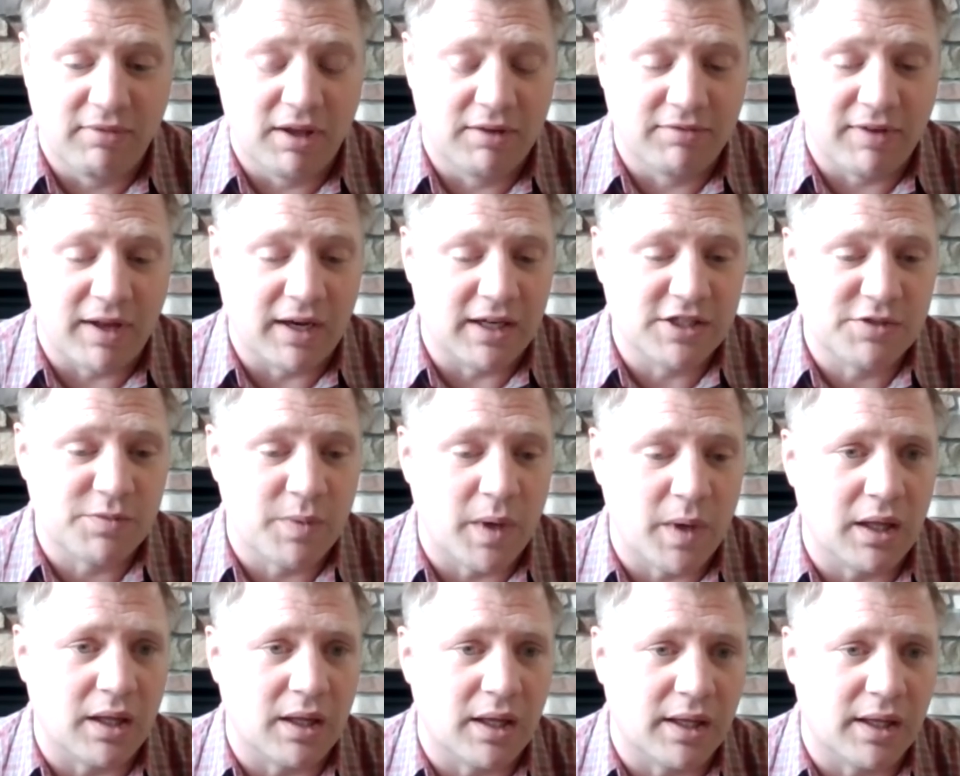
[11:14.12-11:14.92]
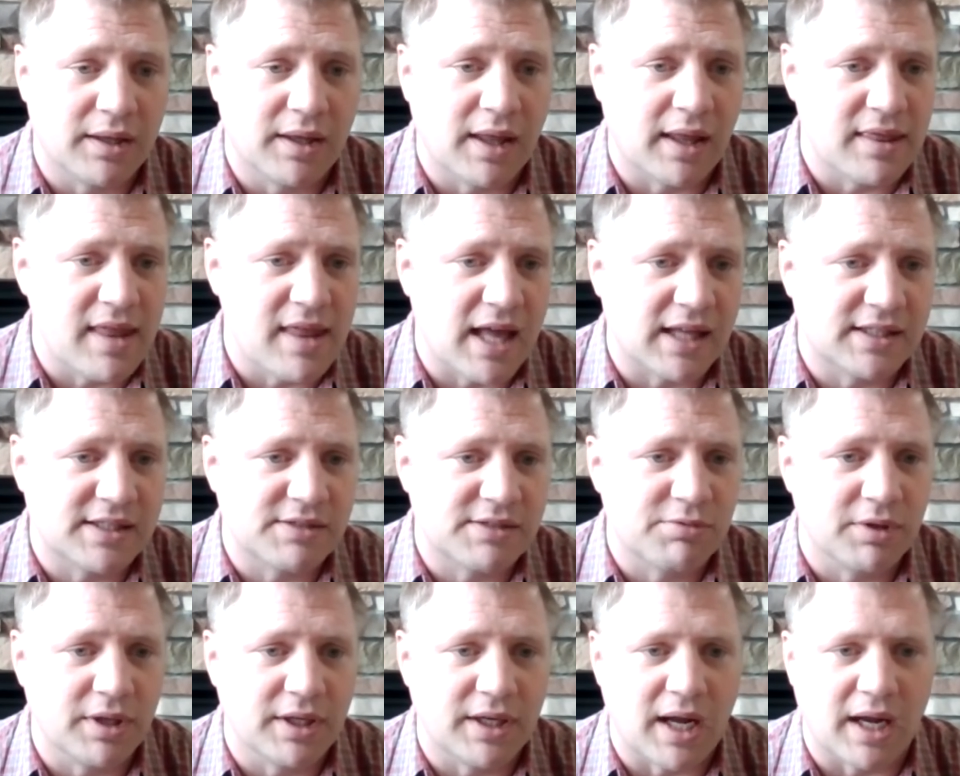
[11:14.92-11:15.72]
in Venezuela
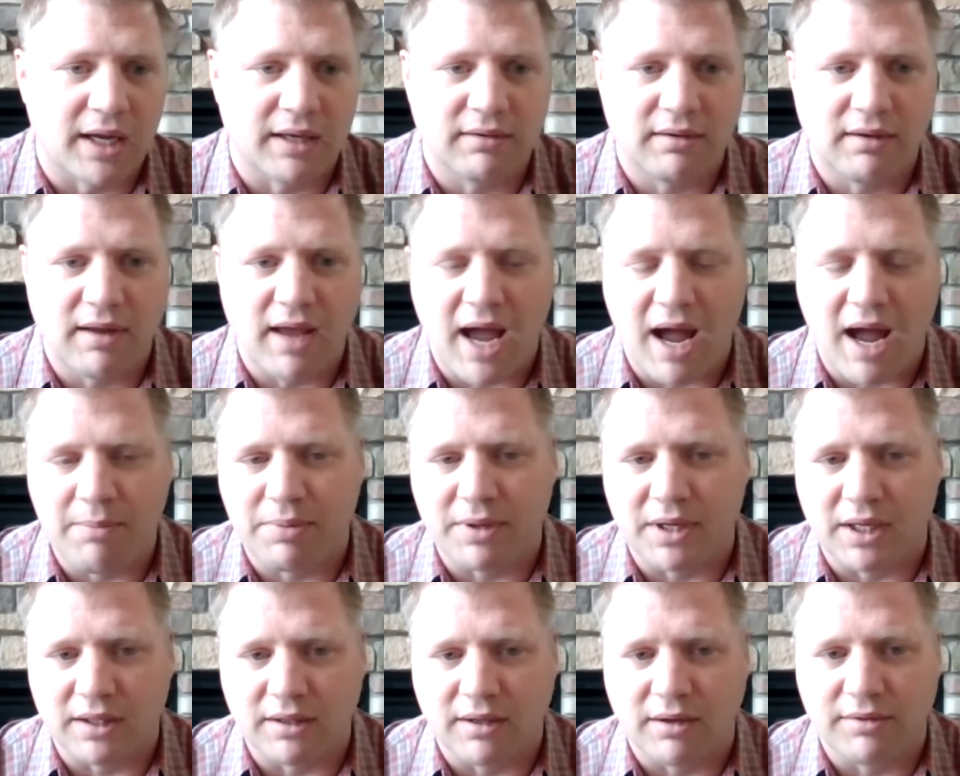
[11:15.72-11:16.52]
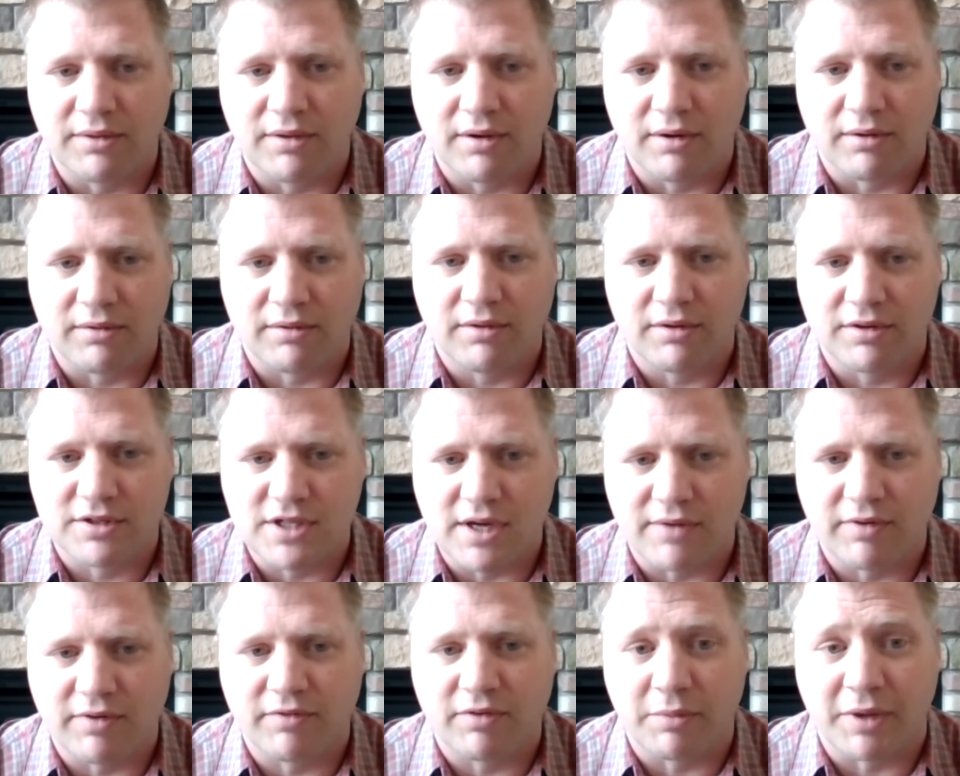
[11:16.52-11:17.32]
that's really not happening. They're
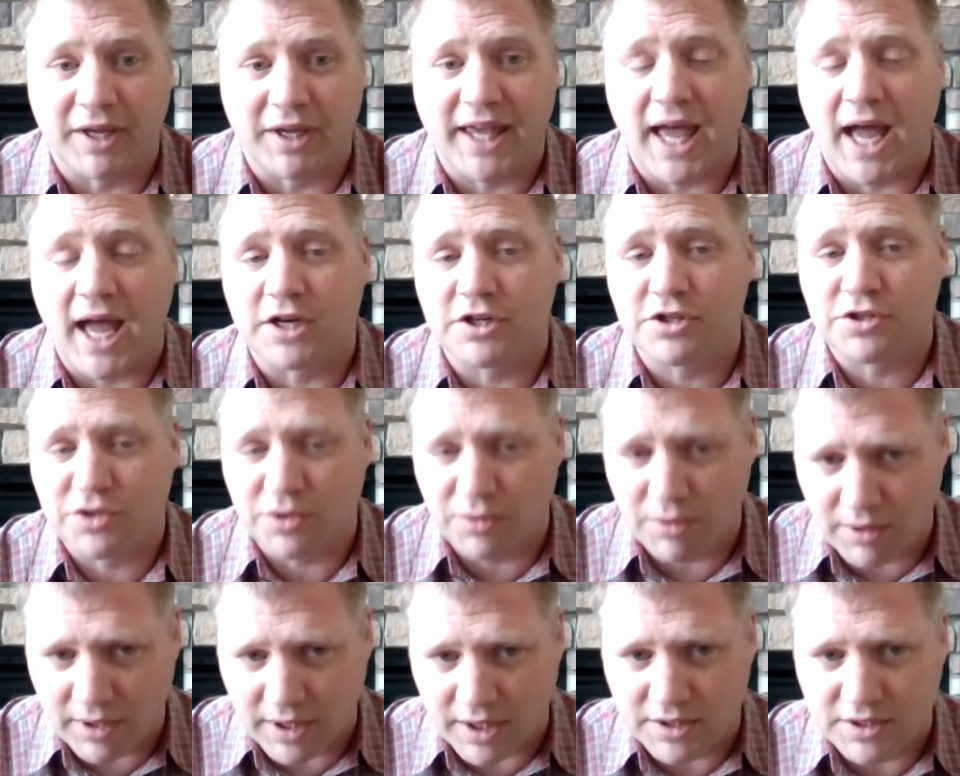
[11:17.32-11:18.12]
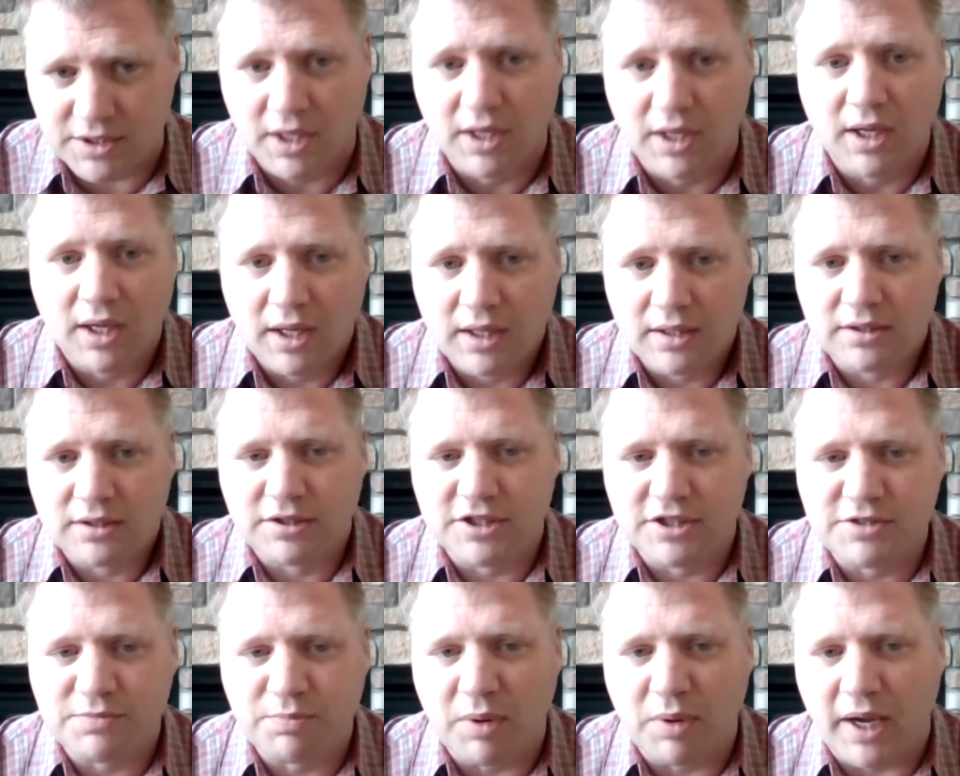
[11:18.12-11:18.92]
suffering from a cash shortage
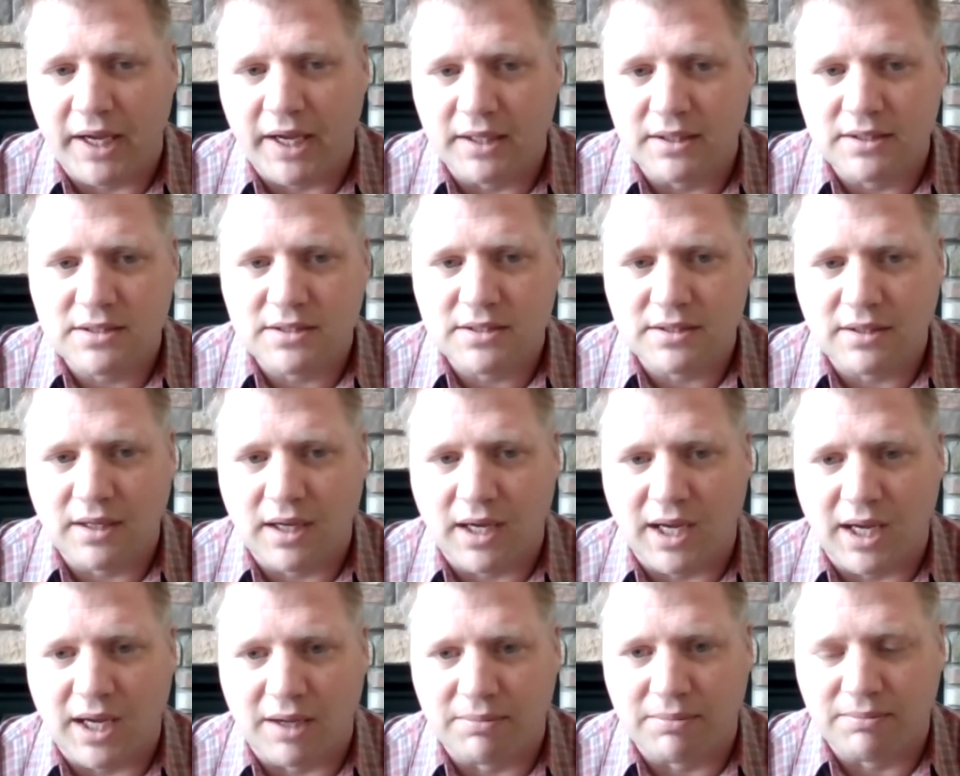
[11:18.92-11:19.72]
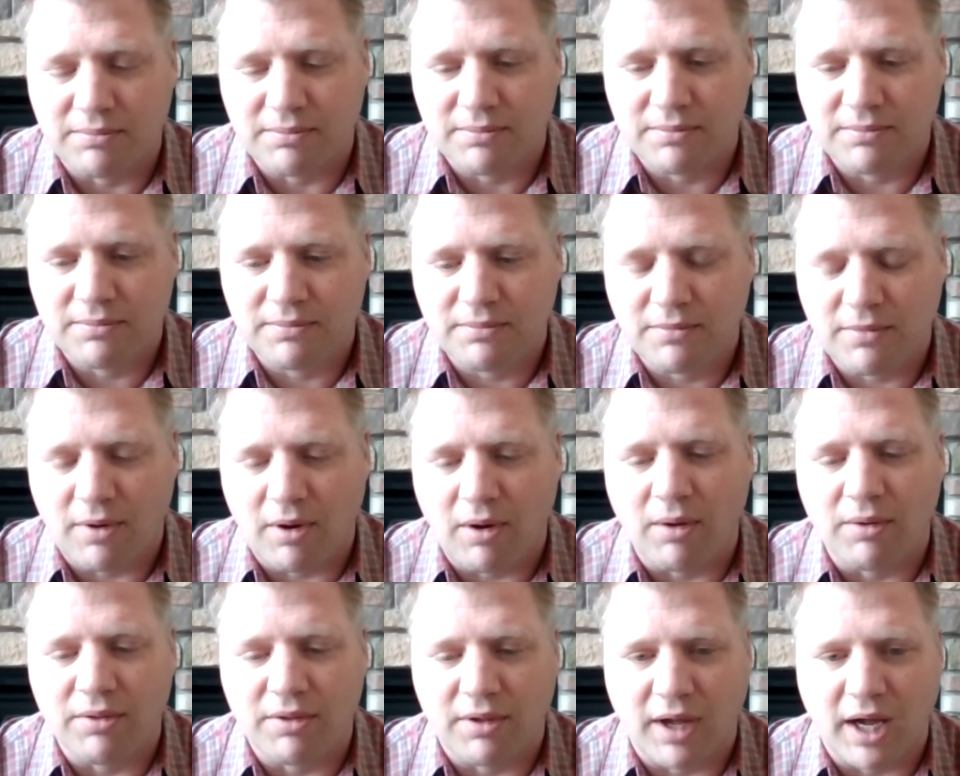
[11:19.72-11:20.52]
despite
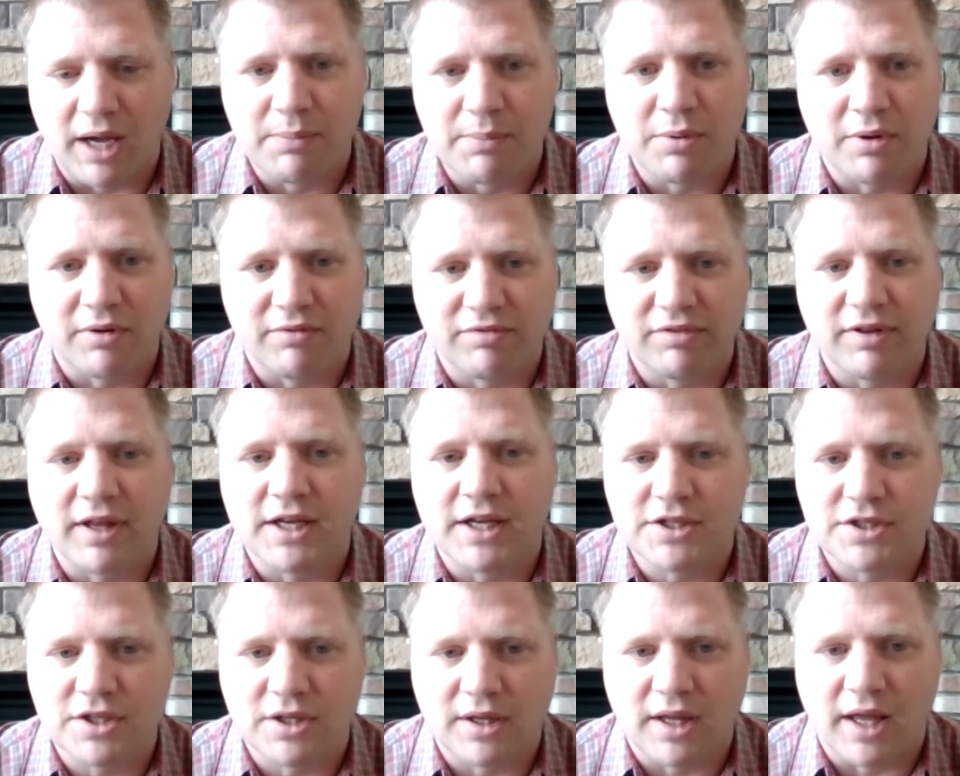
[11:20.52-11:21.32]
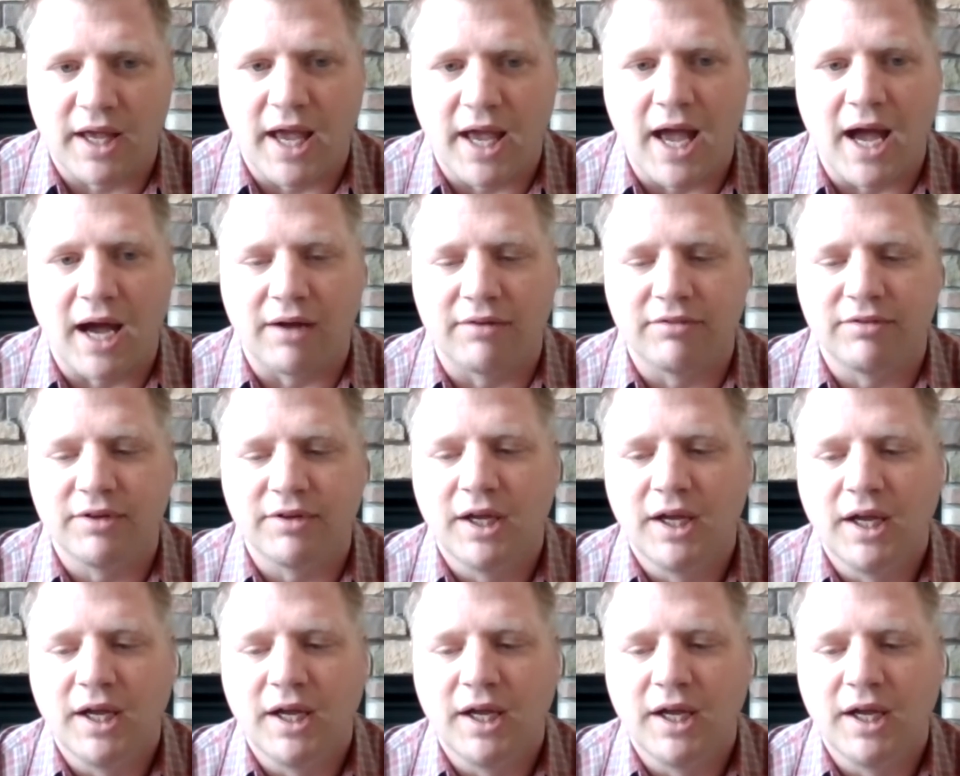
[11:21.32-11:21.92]
all the hyperinflation they have.